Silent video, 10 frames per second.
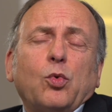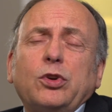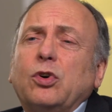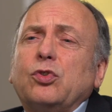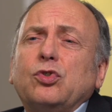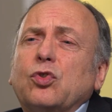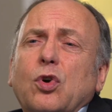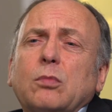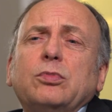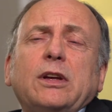we don't
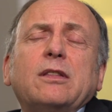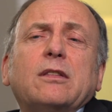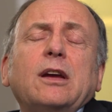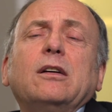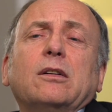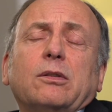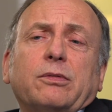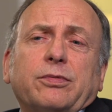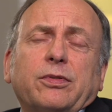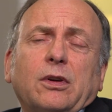normally think of